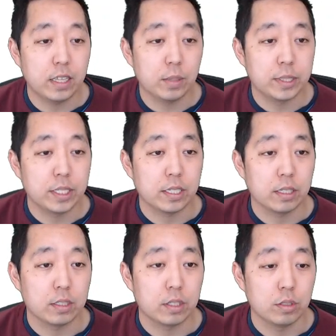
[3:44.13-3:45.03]
the
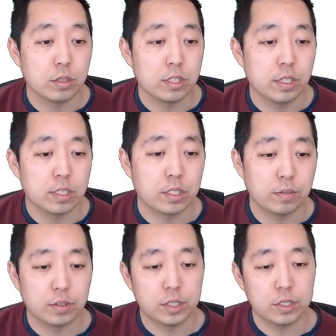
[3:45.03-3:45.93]
particular solution to this
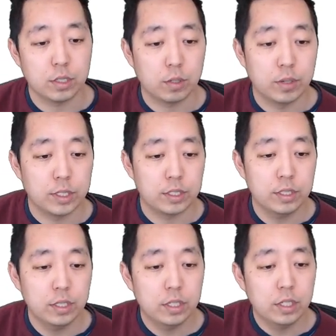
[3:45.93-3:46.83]
differential
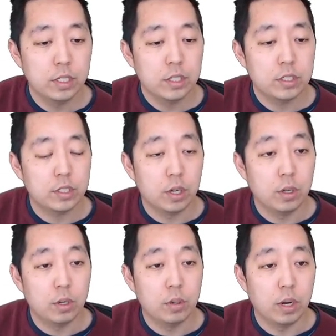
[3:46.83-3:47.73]
equation.
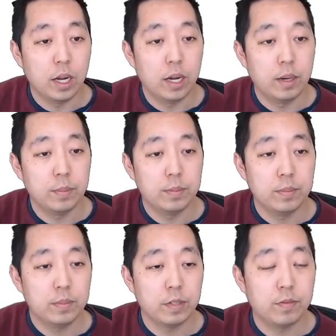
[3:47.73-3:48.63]
So um,
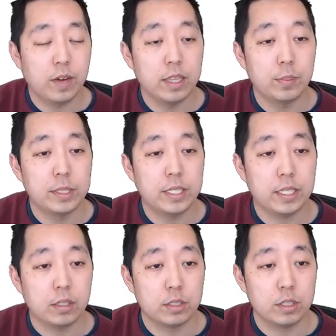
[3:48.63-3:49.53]
to find the
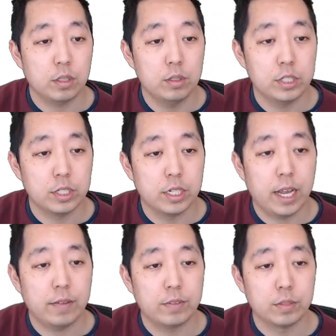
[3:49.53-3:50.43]
particular solution, I
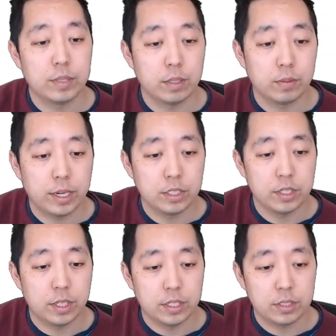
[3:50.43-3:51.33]
have to rearrange
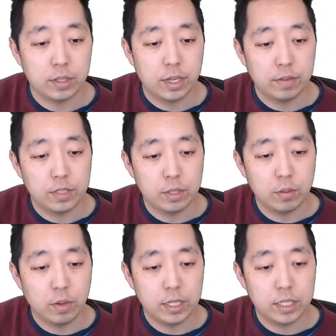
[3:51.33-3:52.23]
this. So I have dy
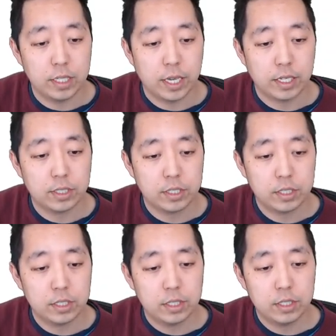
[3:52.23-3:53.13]
dx
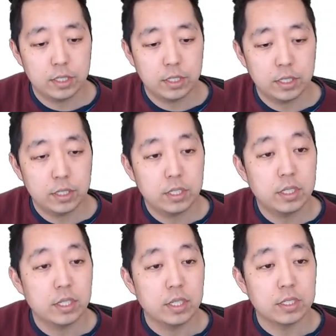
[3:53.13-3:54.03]

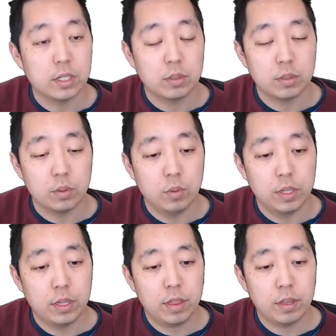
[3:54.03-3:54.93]
is equal to
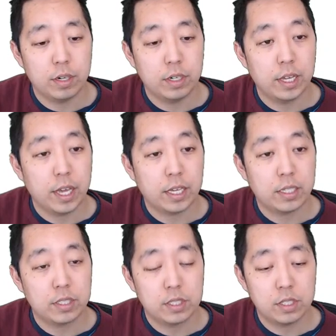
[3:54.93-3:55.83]
one third
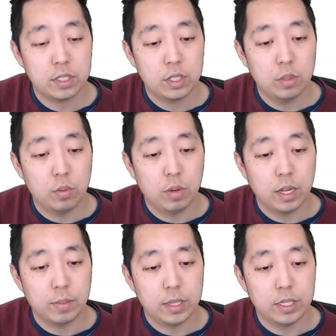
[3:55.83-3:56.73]
x
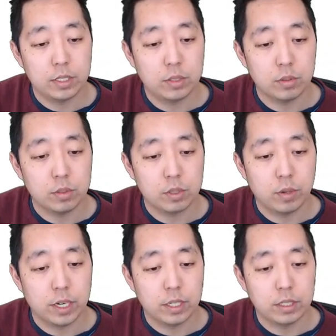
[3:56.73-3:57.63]
y minus 2
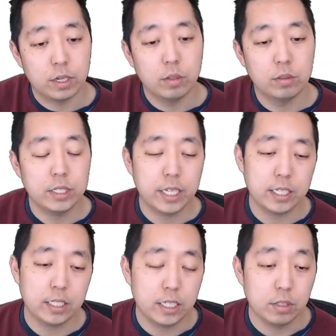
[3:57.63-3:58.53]
squared. The only
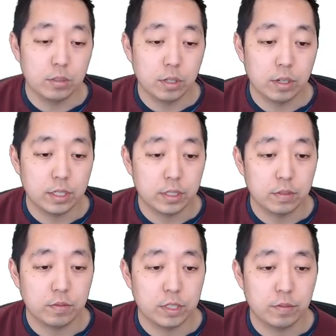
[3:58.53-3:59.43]
technique you know
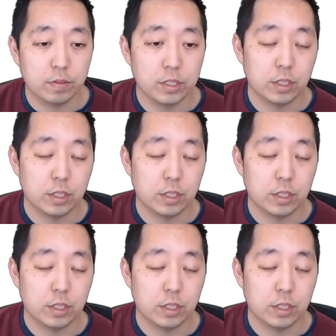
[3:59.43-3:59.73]
for differential